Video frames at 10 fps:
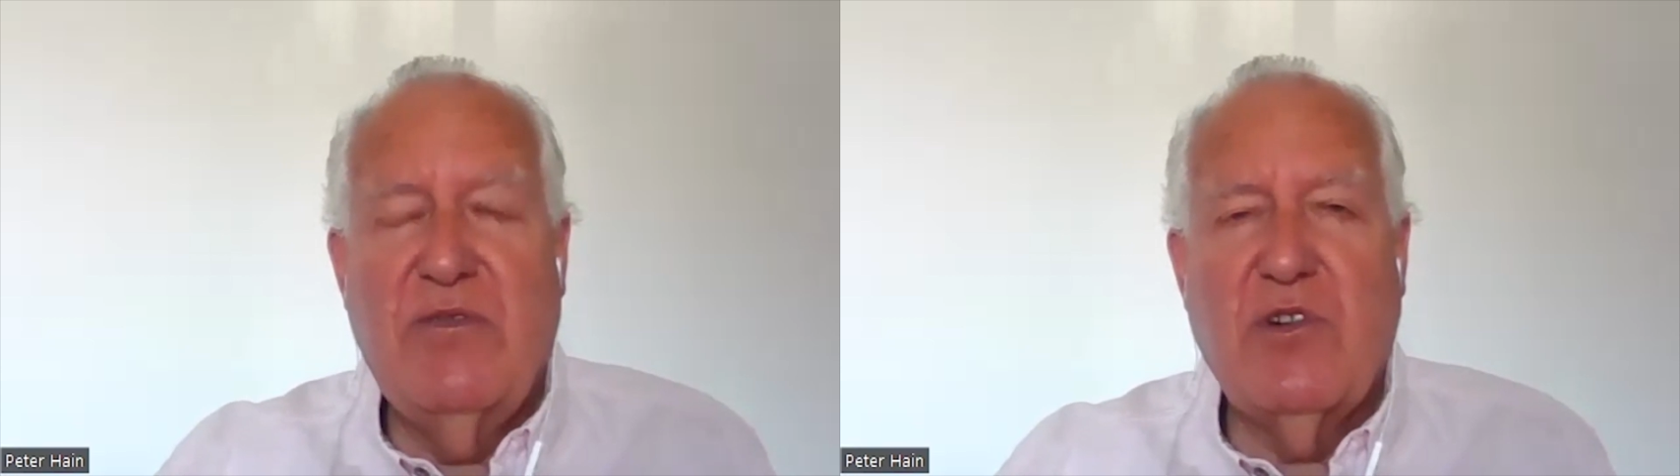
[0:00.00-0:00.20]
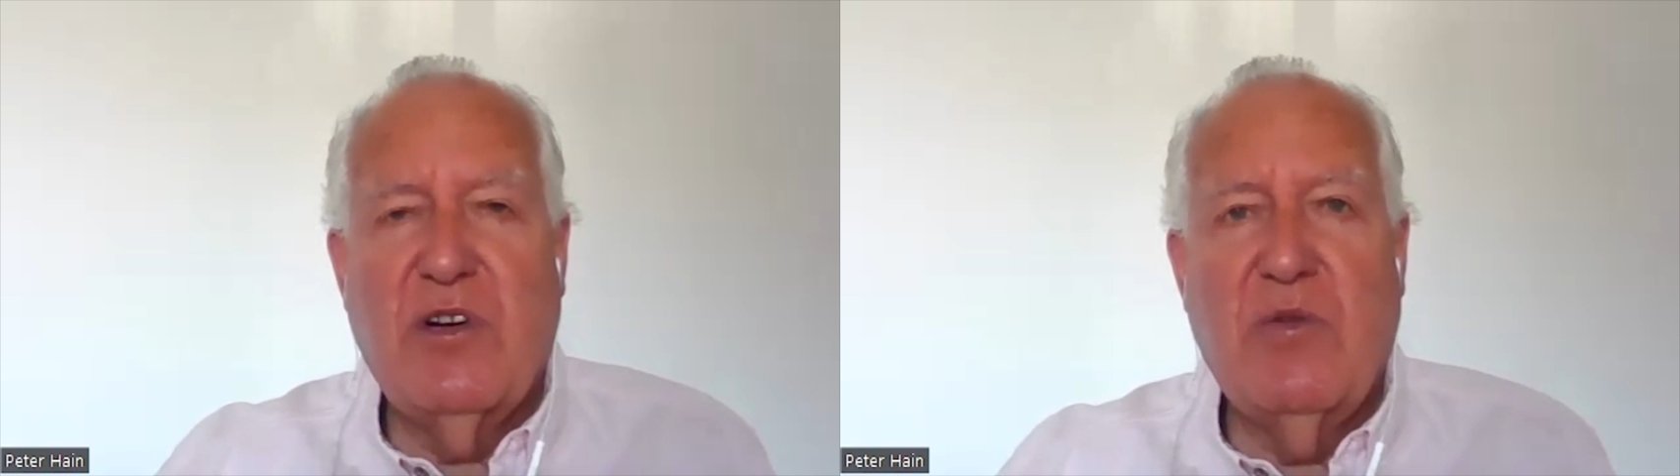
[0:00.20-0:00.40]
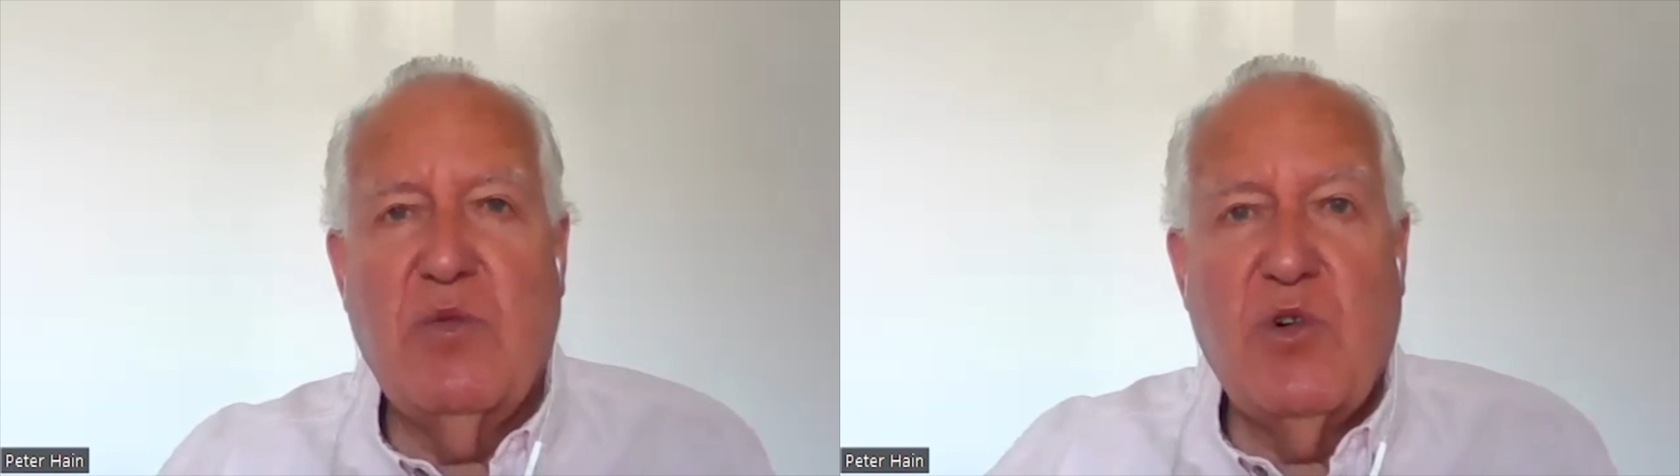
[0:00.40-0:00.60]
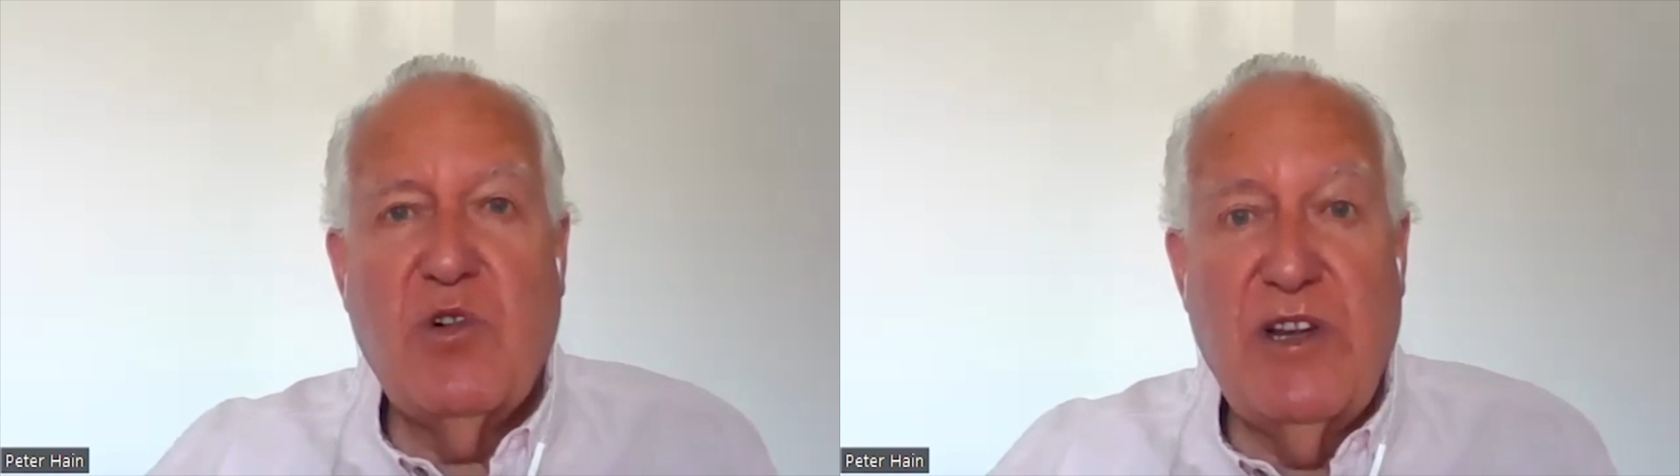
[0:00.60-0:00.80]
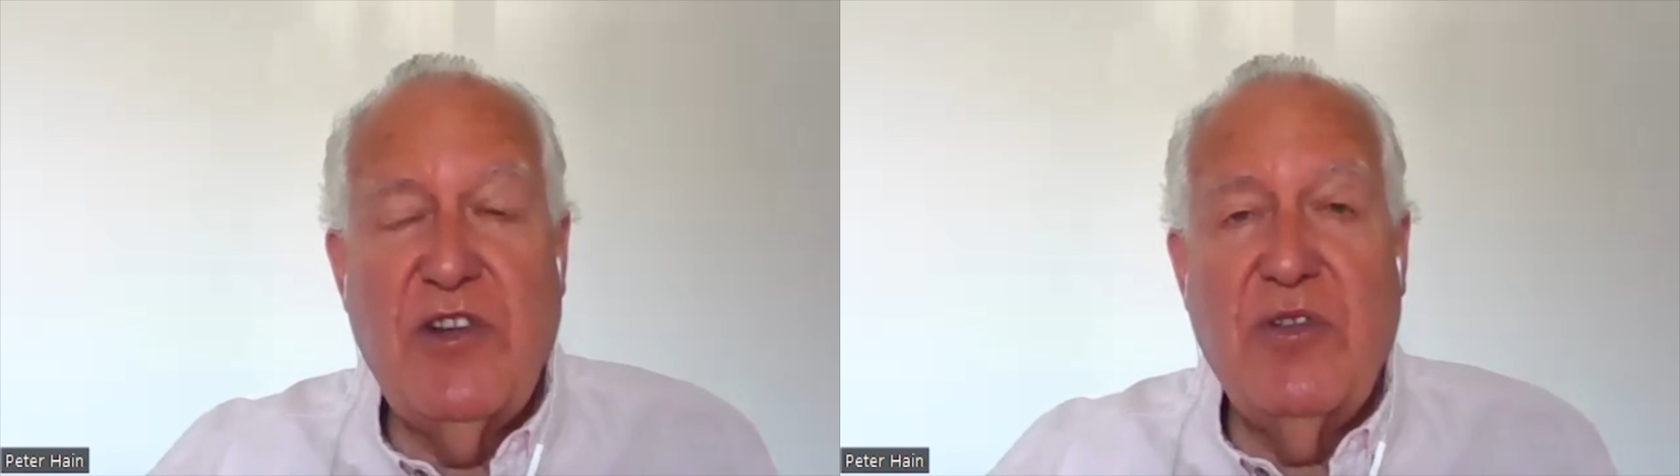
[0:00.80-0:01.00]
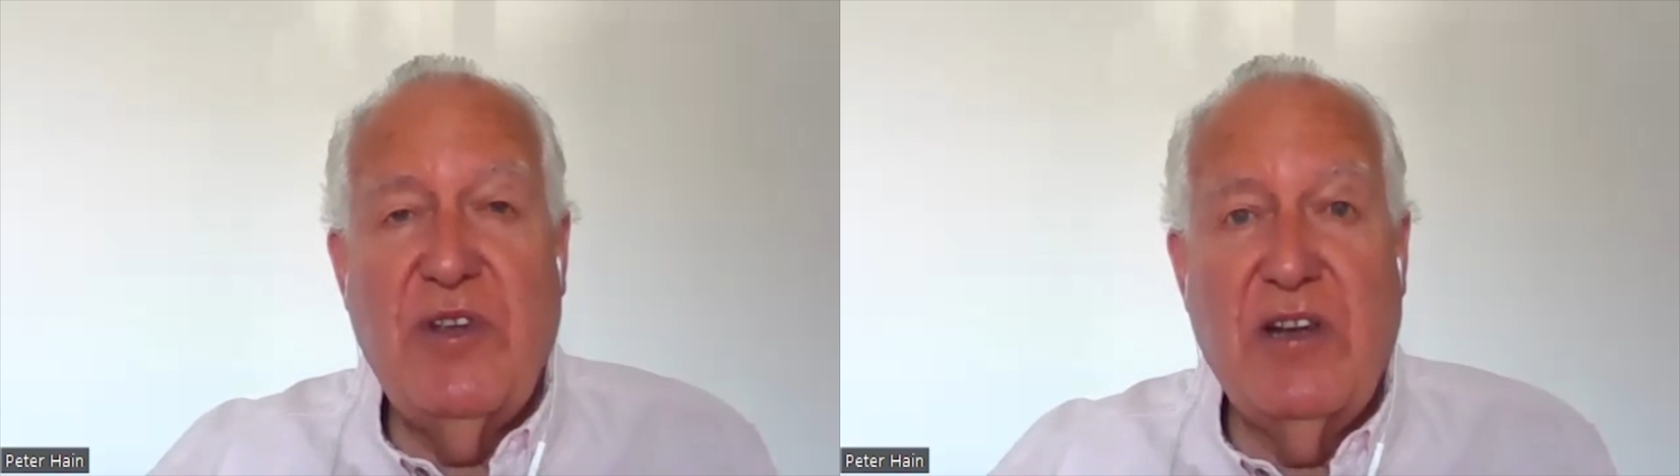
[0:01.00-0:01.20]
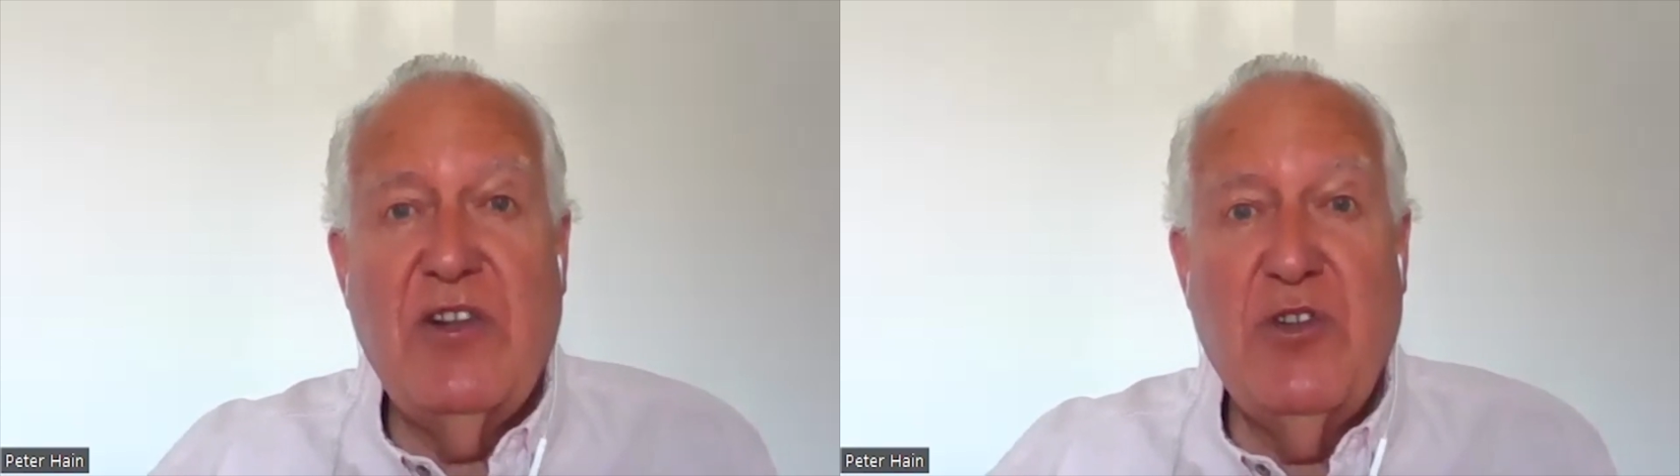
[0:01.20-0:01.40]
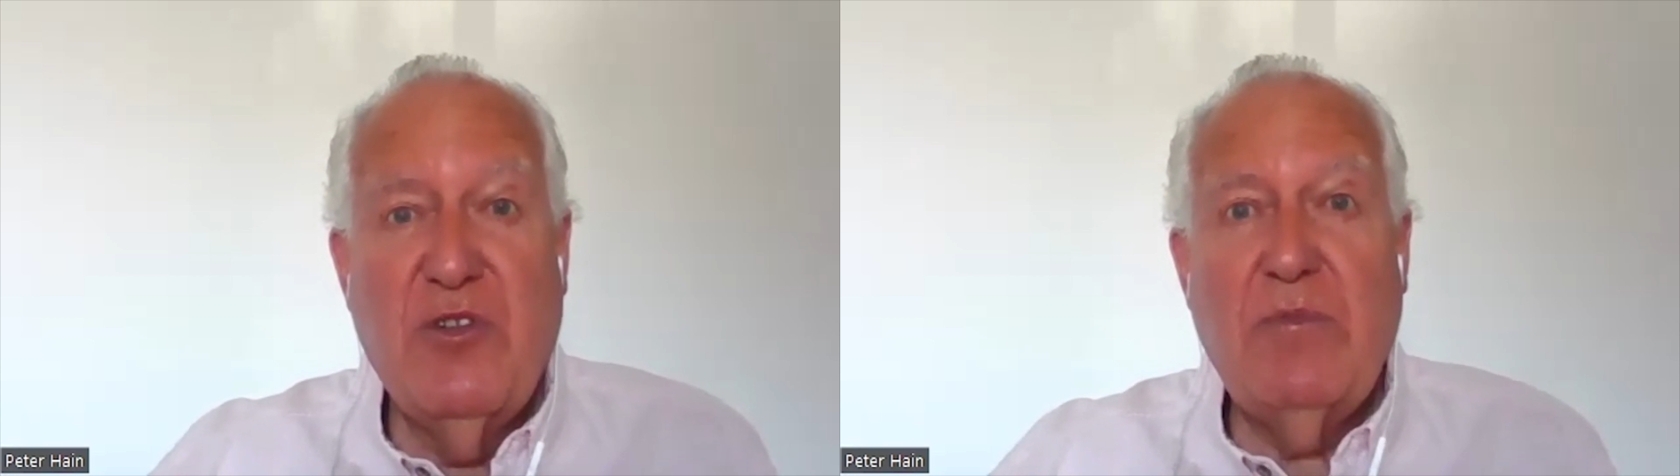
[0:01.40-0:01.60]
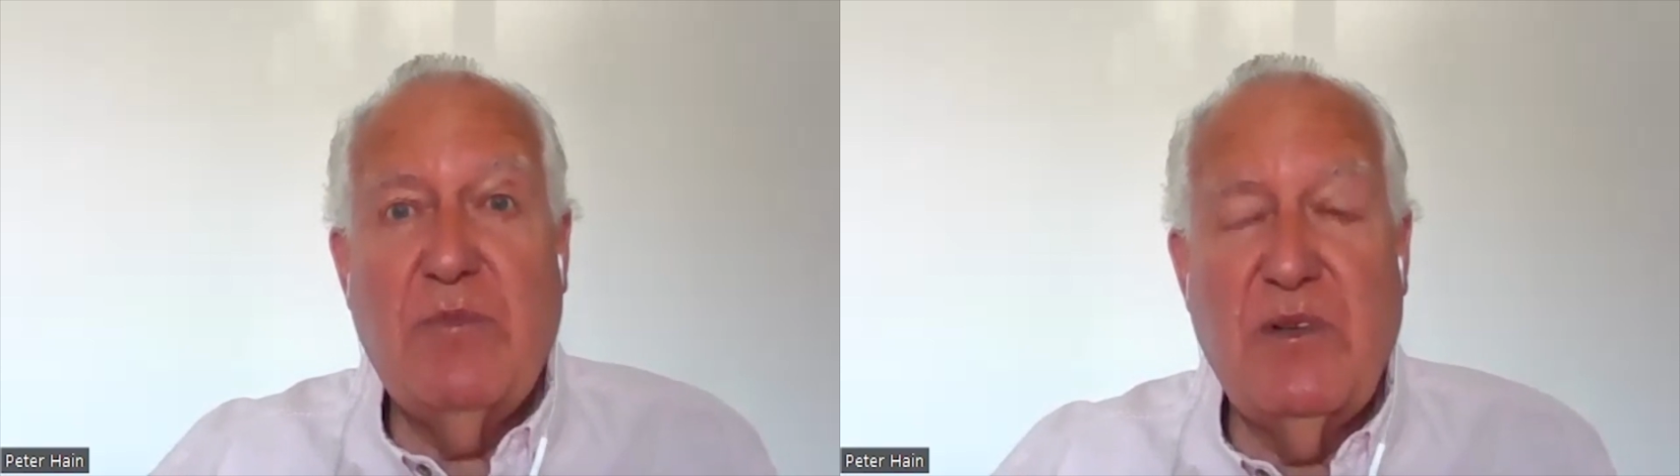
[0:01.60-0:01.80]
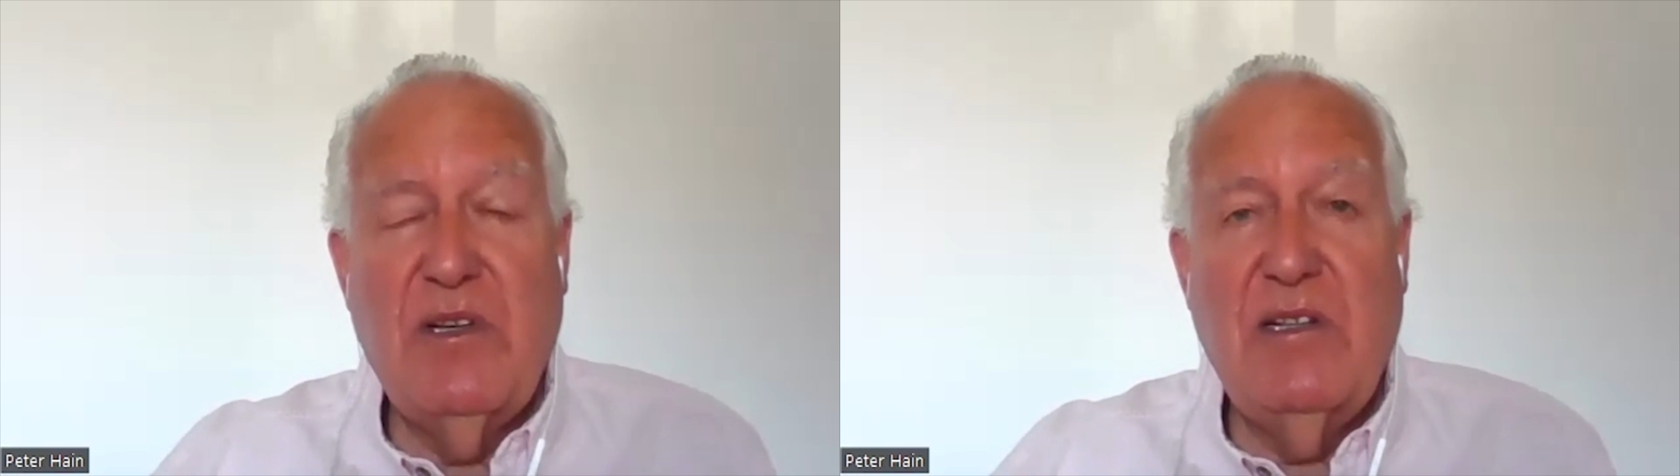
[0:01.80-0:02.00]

You've got a war in in Europe,